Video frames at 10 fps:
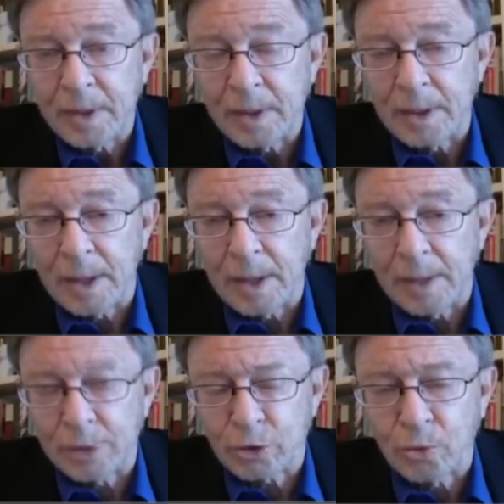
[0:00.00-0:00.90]
I'm
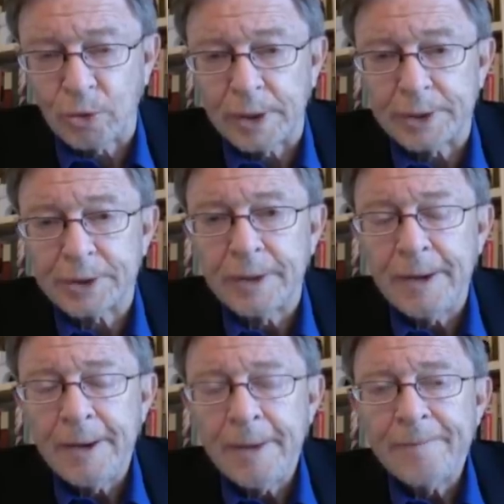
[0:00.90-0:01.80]
not sure which,
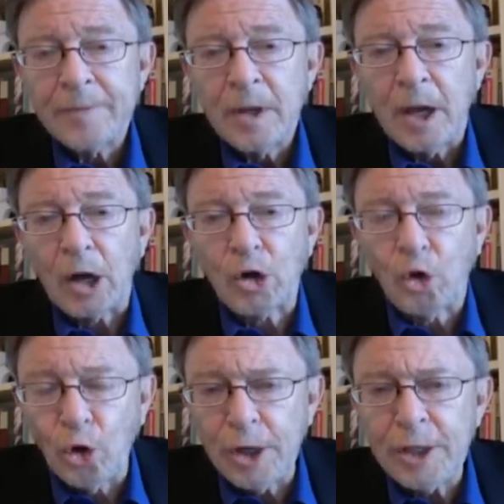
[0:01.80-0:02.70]

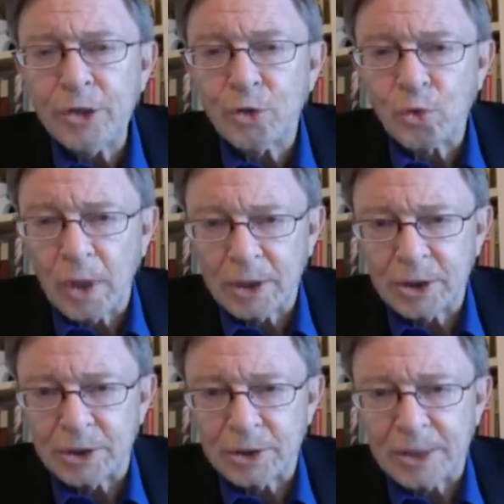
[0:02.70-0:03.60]
according to
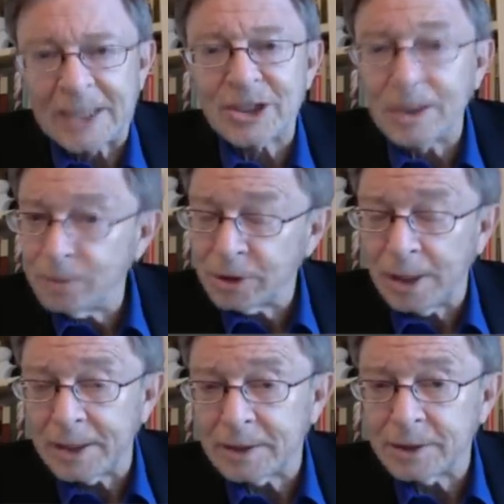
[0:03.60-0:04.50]
Russians and some
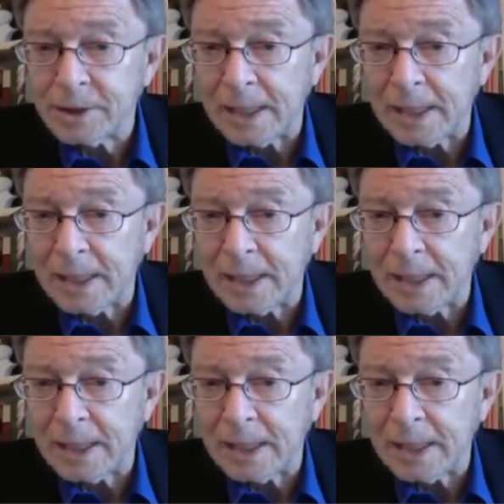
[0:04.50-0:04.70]
scientists at